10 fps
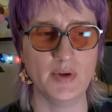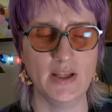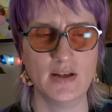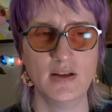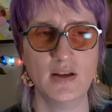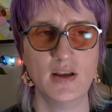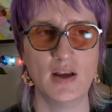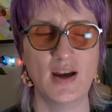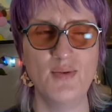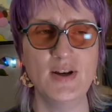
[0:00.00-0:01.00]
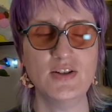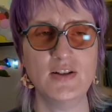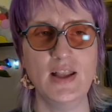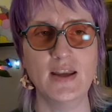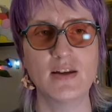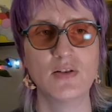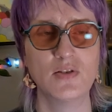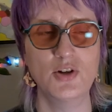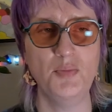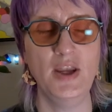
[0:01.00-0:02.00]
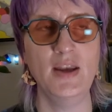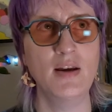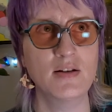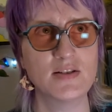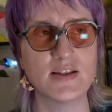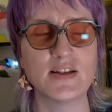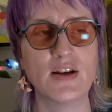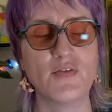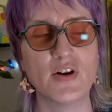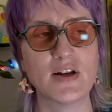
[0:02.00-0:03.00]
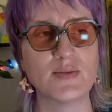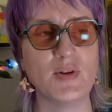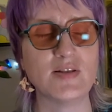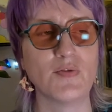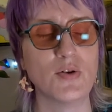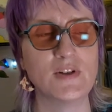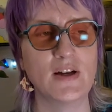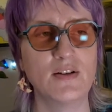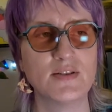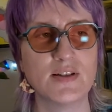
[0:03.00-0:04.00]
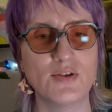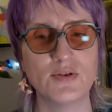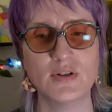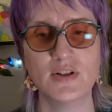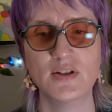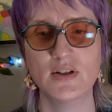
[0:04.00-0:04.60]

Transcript: But I wish, like, you're paying to stay in a very expensive hotel, so